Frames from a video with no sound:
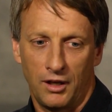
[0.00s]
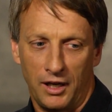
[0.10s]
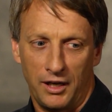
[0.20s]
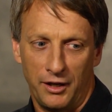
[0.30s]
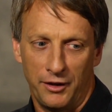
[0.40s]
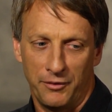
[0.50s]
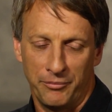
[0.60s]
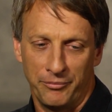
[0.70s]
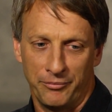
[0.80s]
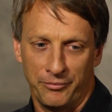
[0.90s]

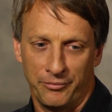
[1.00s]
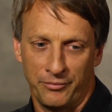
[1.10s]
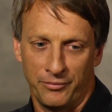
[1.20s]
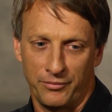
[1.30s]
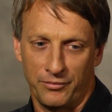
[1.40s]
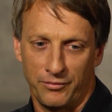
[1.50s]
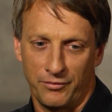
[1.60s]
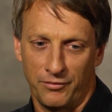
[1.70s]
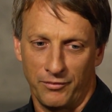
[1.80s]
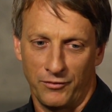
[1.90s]
Um,
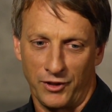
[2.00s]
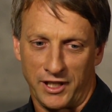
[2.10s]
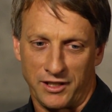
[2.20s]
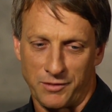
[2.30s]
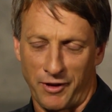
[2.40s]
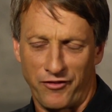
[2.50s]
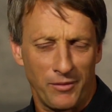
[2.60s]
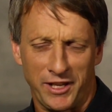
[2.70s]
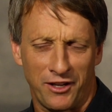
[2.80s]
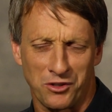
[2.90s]
does my
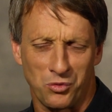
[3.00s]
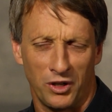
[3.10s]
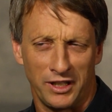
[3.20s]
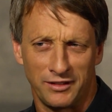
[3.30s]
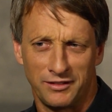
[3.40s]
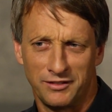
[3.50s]
family count as one?